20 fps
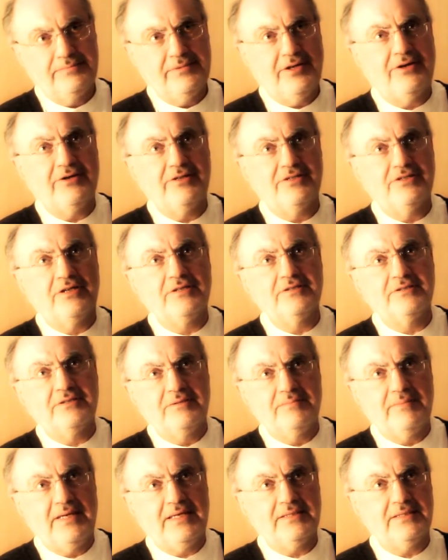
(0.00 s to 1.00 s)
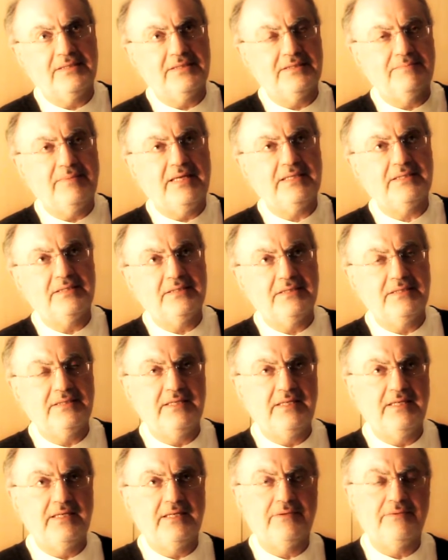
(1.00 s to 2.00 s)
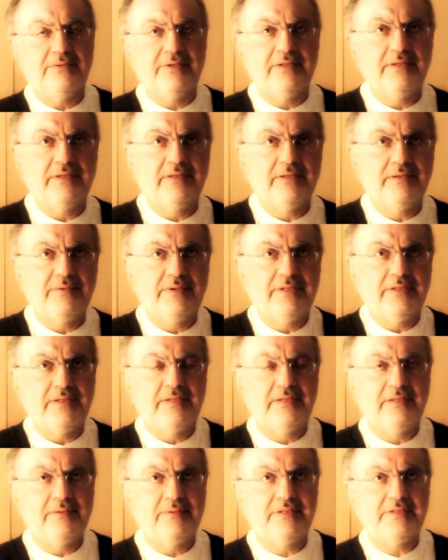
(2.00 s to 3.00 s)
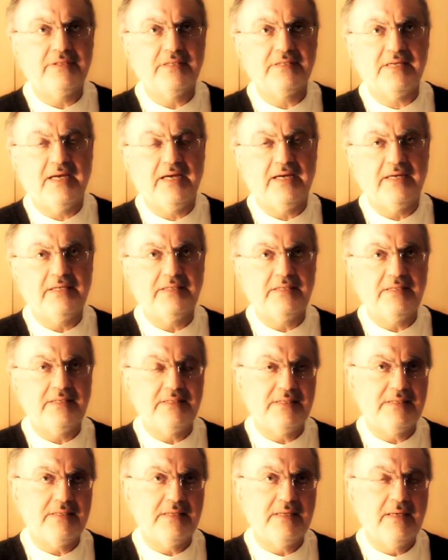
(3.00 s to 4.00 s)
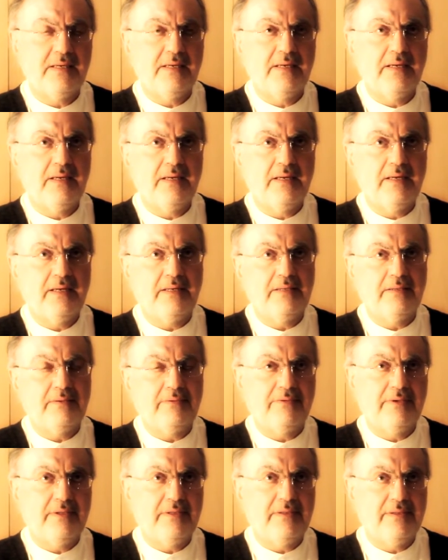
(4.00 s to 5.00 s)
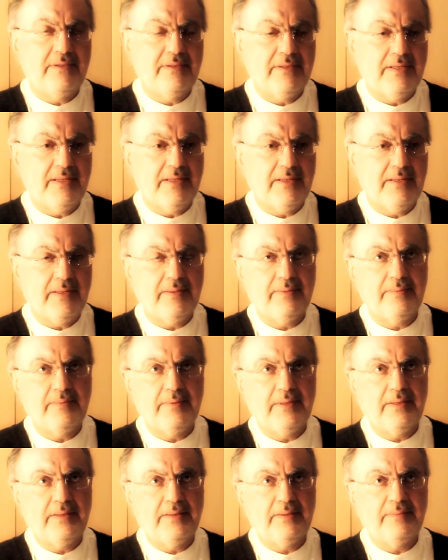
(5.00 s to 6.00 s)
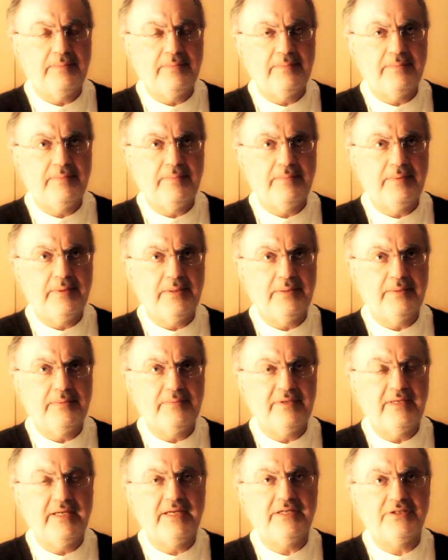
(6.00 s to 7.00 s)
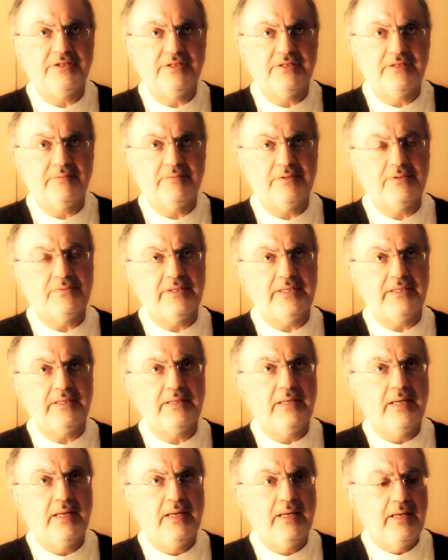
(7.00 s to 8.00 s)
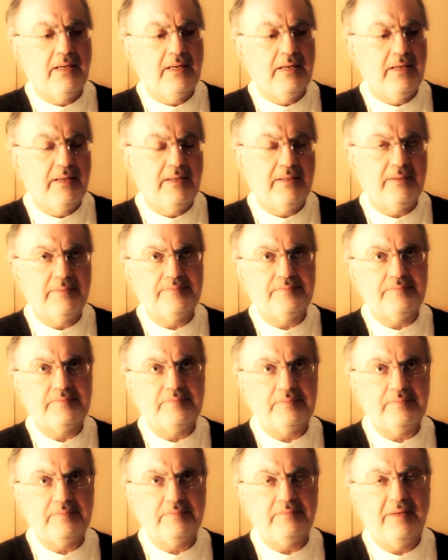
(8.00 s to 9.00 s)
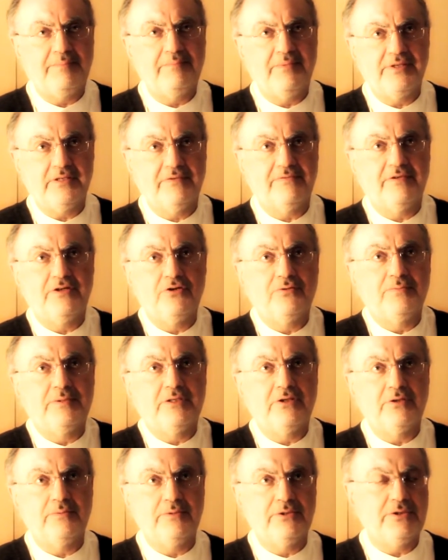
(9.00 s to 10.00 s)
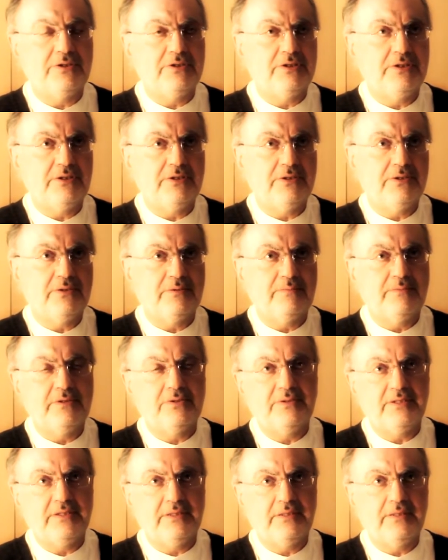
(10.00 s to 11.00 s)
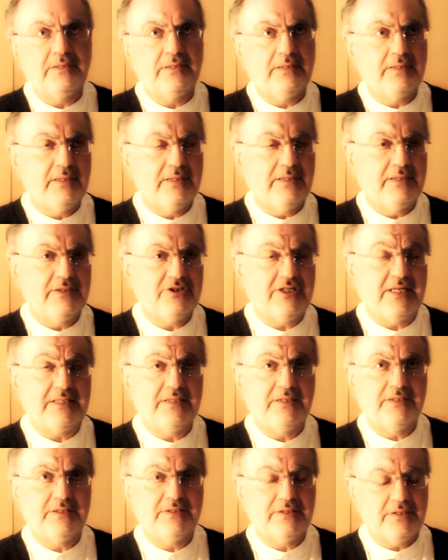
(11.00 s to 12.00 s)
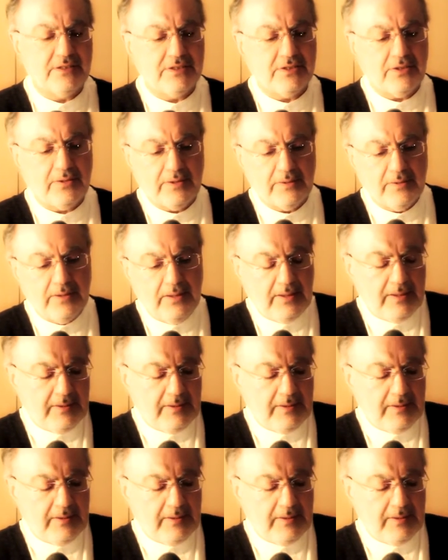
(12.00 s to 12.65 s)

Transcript: horizontal matters dealing with societies and with relations between members of a human community or between genders and so on.